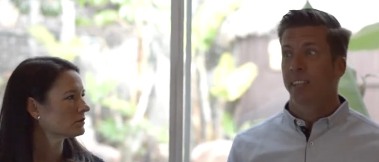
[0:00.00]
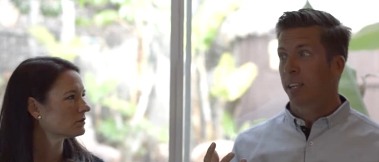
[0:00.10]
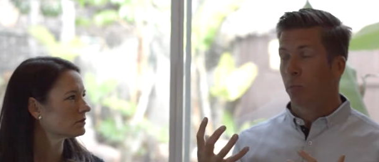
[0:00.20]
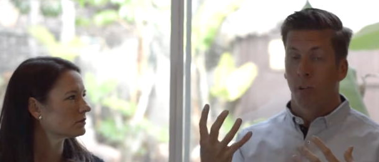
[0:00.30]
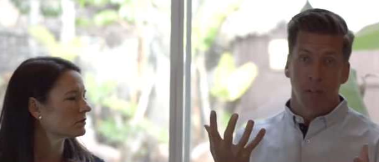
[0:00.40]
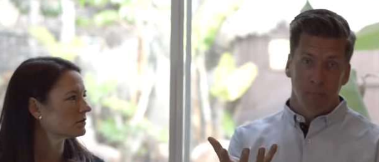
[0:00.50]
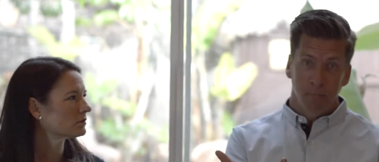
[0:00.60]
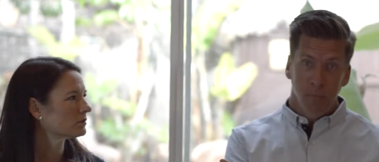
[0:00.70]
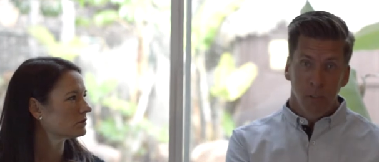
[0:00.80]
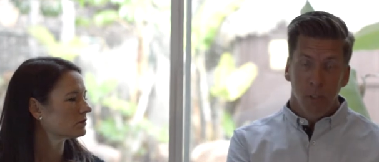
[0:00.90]
Speaker 1: and we're
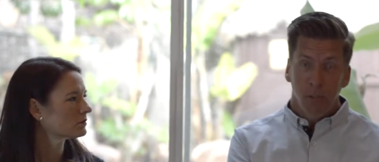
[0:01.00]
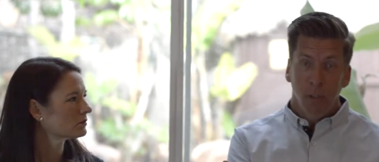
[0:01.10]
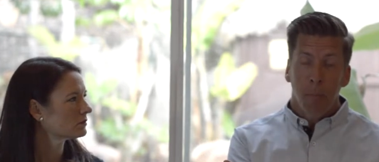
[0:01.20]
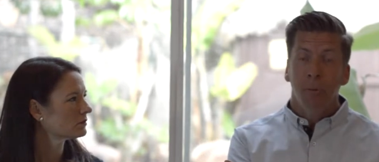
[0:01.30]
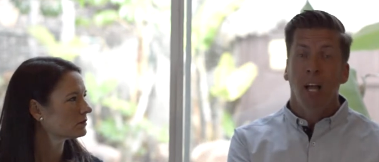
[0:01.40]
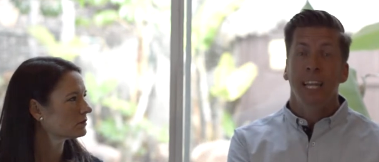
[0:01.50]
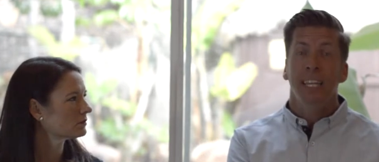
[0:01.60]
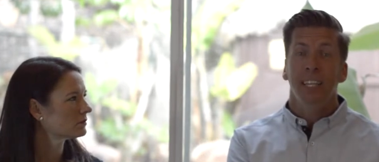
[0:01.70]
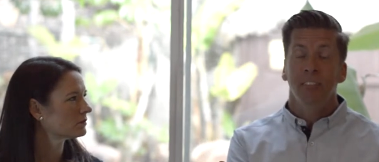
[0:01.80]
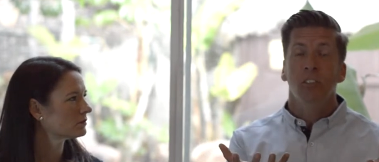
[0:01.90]

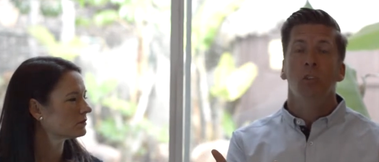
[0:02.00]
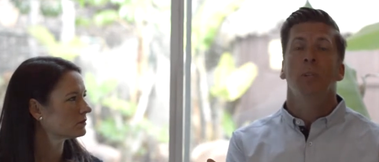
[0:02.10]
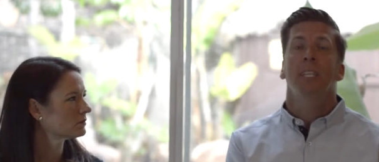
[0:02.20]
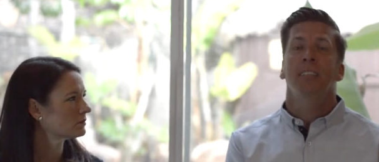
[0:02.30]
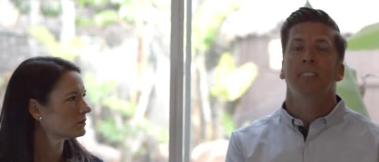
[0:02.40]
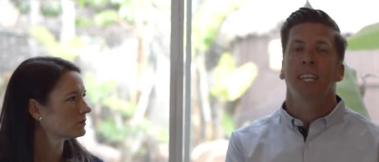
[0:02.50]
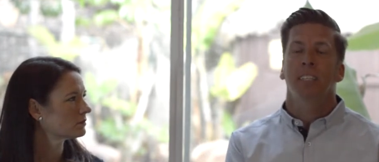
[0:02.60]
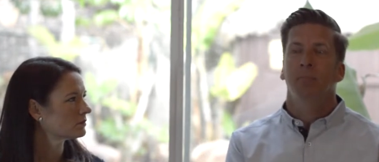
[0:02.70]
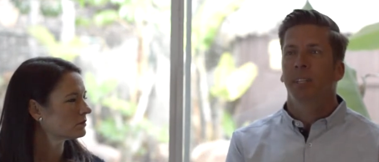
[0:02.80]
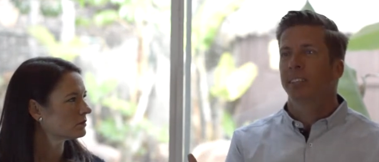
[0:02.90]
applying these and doing these
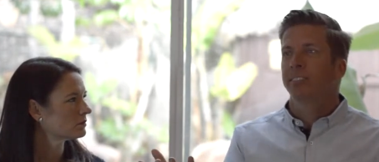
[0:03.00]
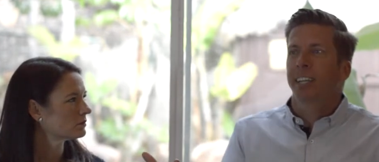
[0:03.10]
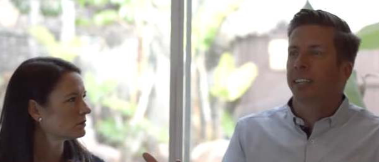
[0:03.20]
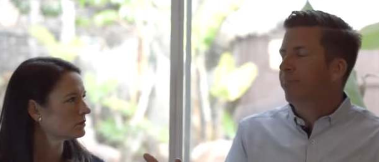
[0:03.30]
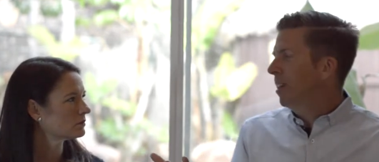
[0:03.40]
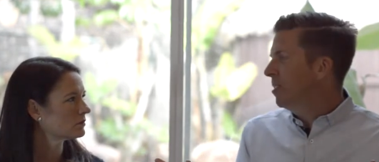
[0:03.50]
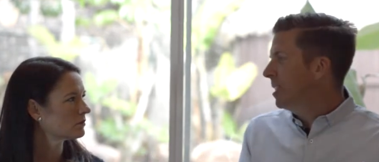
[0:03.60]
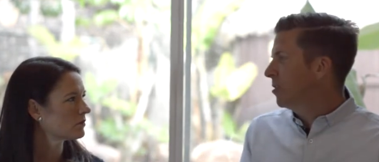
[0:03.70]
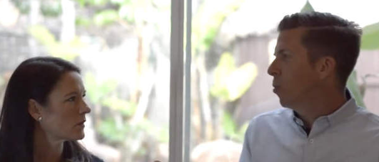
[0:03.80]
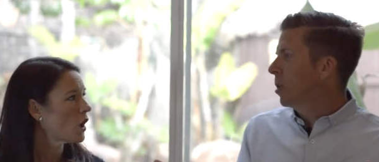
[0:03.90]
things, but it's like
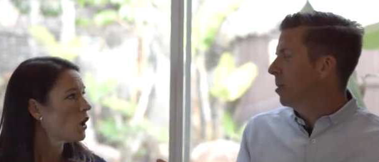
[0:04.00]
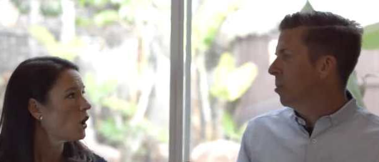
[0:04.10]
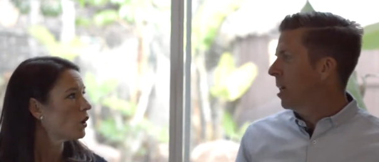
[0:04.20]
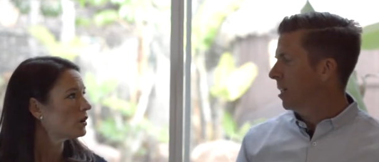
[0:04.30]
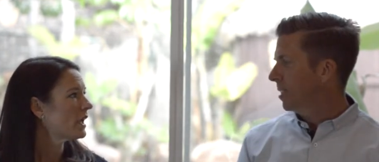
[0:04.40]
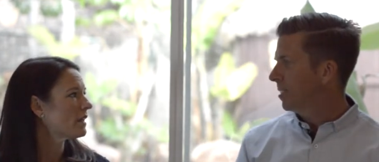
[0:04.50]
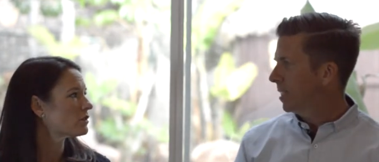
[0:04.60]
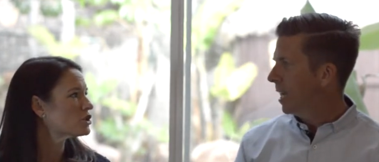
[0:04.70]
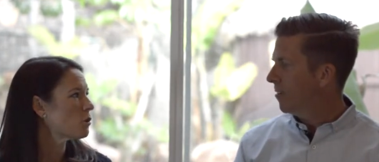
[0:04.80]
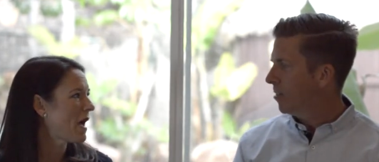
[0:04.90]
everything's a work in progress. Yeah,
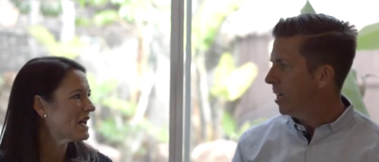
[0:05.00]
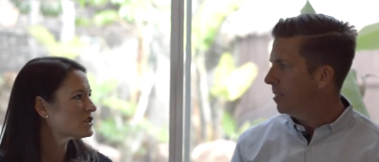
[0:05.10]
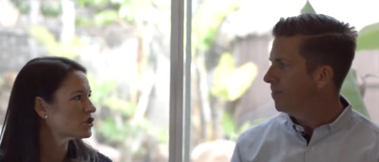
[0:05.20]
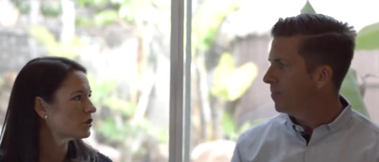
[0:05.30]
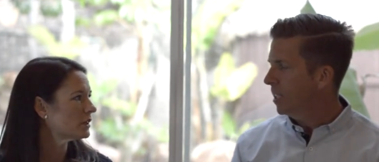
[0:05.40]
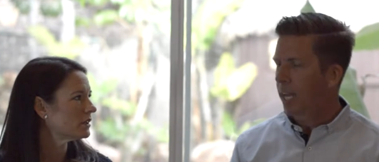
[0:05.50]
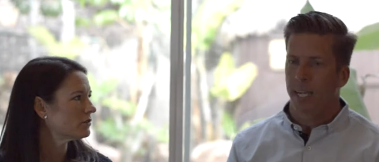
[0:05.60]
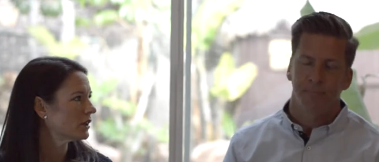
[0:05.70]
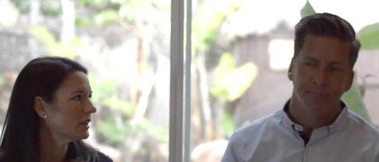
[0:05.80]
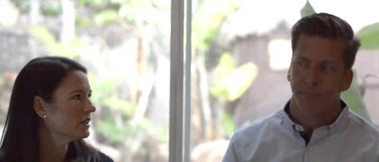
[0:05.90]
there's no mastery right?
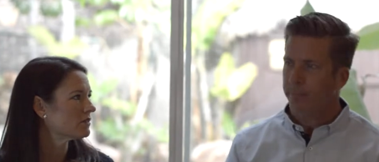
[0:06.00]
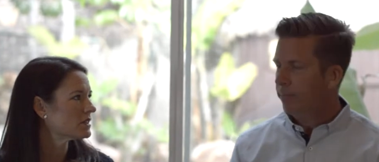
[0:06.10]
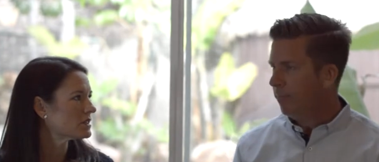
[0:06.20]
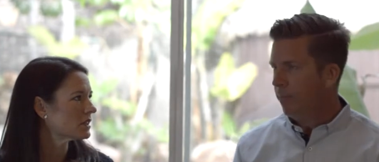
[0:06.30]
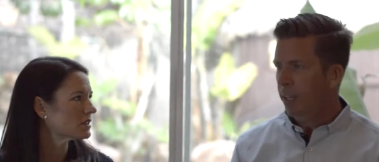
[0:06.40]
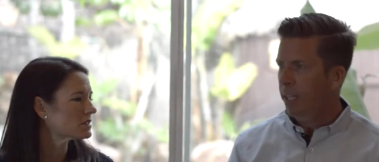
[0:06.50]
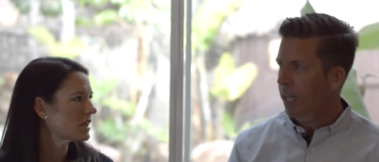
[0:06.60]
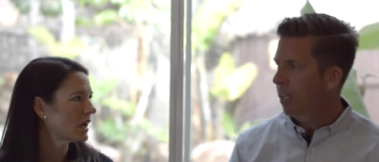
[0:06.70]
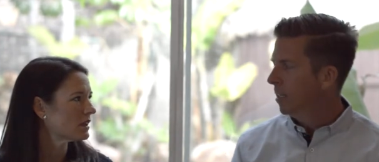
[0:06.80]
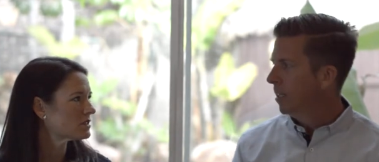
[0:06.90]
yeah. for
Speaker 2: any of these things.
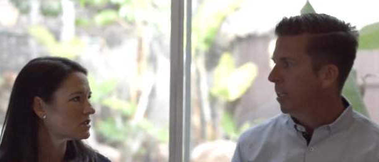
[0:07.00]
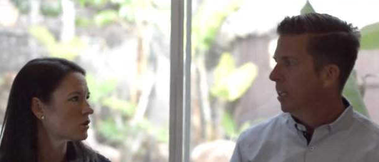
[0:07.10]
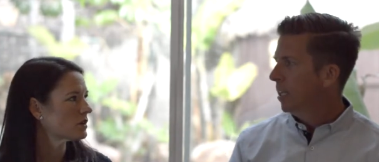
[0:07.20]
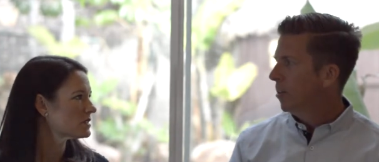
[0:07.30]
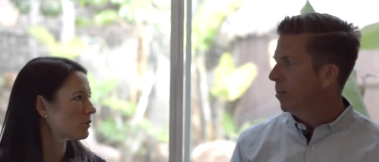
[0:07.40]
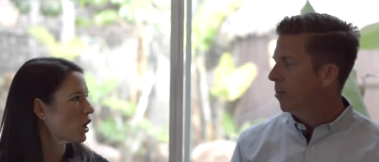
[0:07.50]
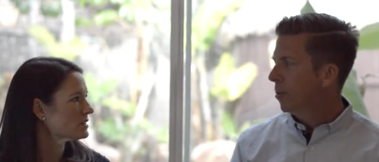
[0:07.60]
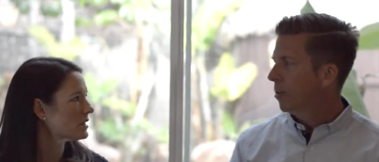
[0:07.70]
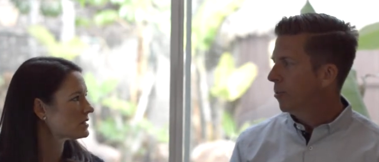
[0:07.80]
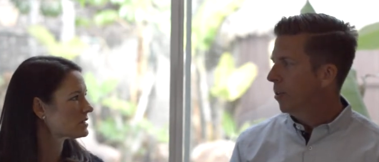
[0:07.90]
Yeah. yeah. it's just always a
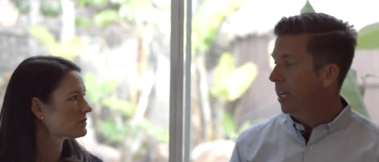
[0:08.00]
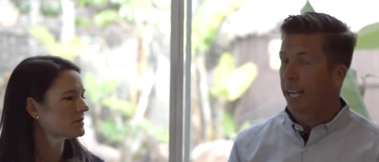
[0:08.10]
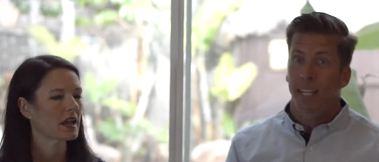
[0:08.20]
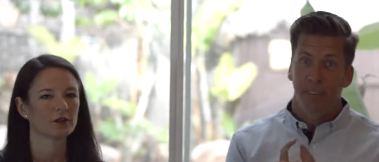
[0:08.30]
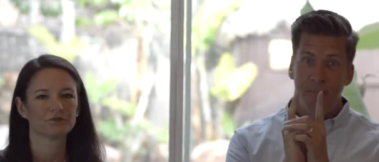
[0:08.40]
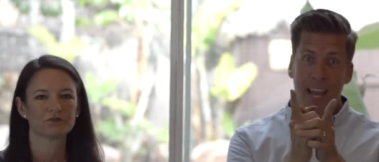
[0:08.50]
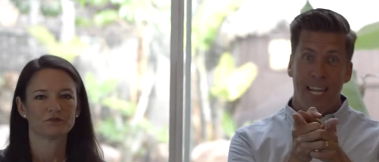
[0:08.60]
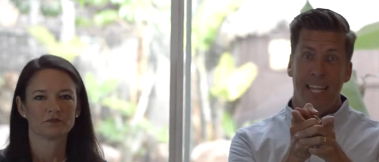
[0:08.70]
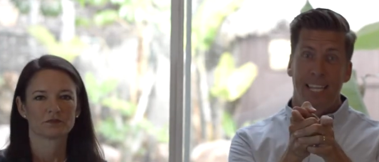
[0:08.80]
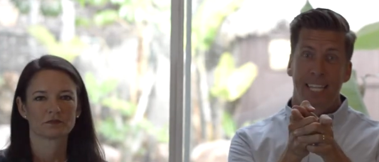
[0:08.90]
process. Right, and yeah. in
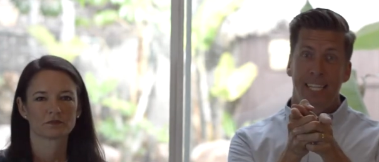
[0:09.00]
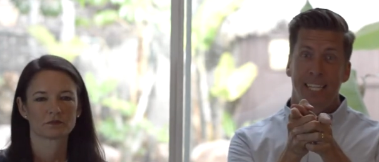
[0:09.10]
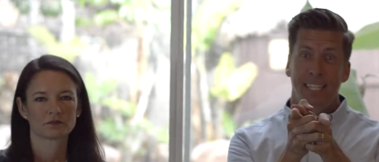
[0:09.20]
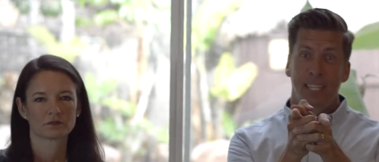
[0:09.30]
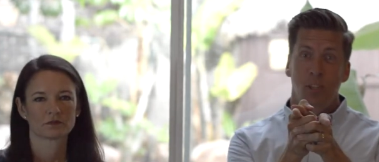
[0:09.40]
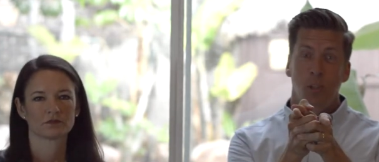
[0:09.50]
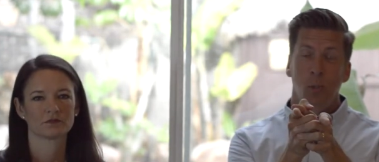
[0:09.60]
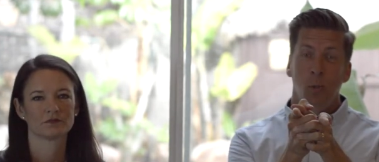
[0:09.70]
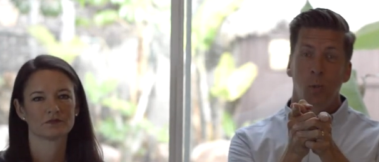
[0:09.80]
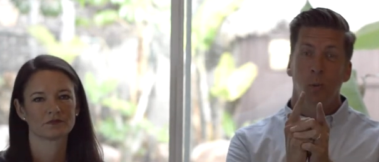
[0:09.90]
Speaker 1: fact, that leads us
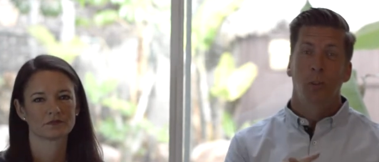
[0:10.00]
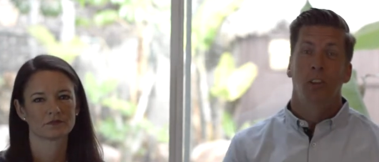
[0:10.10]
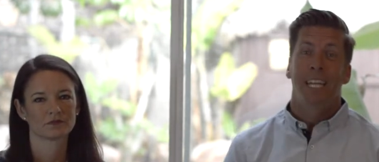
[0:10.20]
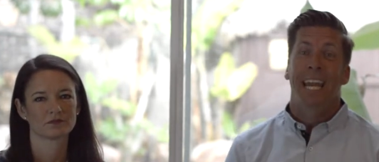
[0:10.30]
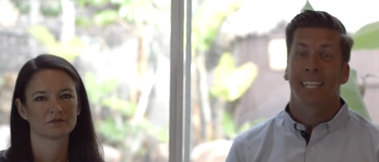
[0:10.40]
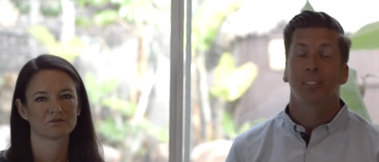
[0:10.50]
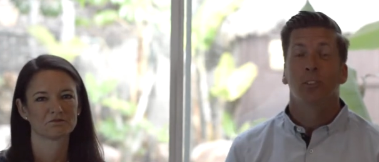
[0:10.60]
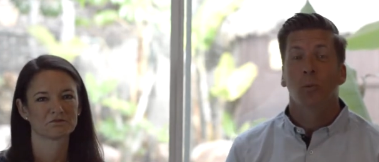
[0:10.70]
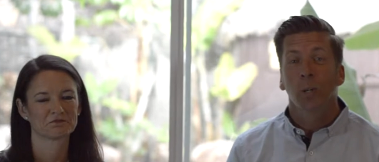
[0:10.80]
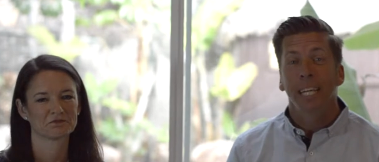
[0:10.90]
into the
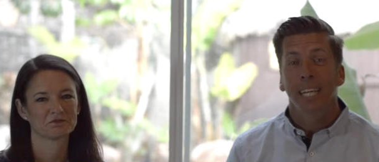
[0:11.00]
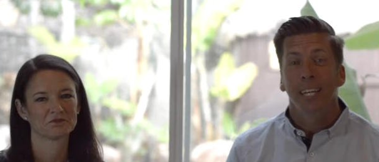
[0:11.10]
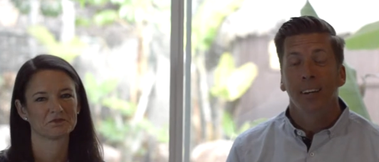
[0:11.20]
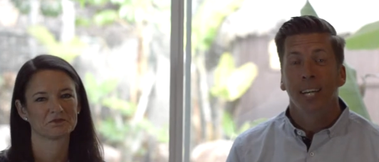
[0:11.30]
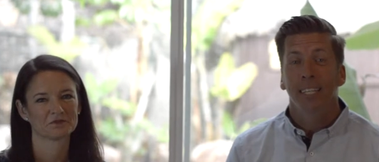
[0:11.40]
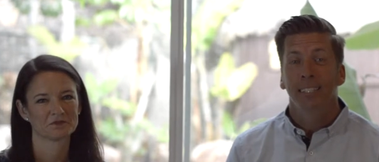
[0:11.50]
next three. Okay,